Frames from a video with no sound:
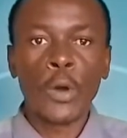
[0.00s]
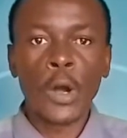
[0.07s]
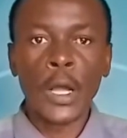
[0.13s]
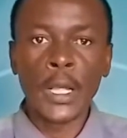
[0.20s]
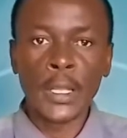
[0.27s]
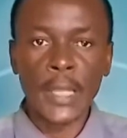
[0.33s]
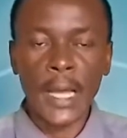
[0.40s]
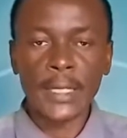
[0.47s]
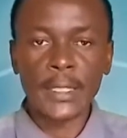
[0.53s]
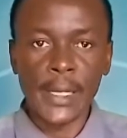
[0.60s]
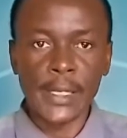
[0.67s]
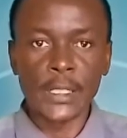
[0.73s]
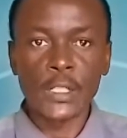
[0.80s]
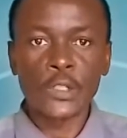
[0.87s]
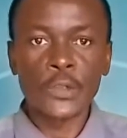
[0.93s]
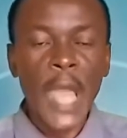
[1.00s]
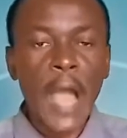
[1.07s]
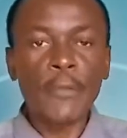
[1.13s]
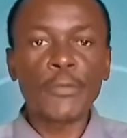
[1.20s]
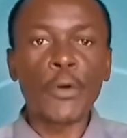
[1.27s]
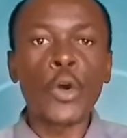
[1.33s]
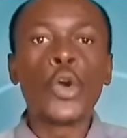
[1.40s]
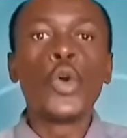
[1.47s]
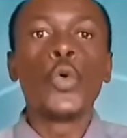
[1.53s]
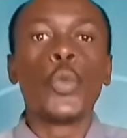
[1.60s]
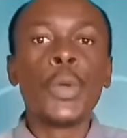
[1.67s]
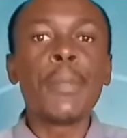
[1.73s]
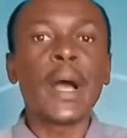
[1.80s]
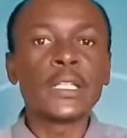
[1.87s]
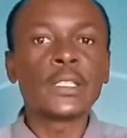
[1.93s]
in that case. Therefore, we
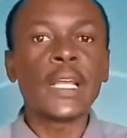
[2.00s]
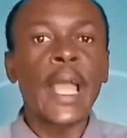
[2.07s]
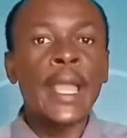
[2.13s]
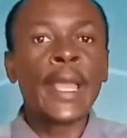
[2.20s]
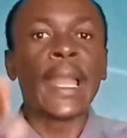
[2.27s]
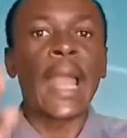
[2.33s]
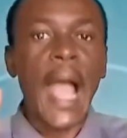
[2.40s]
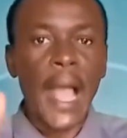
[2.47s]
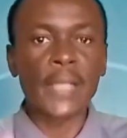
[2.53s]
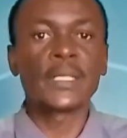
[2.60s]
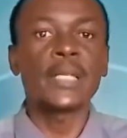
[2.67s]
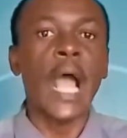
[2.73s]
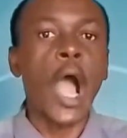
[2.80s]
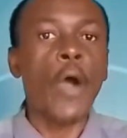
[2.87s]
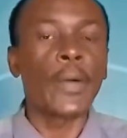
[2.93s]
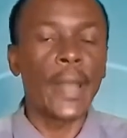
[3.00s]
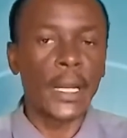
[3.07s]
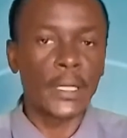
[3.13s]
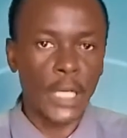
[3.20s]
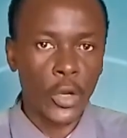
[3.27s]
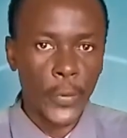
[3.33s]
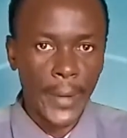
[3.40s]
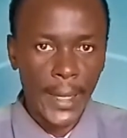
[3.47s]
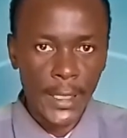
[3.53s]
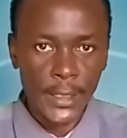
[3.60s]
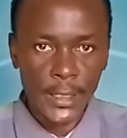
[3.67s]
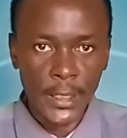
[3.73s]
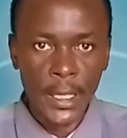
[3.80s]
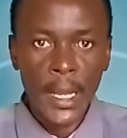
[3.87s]
must enhance our data quality.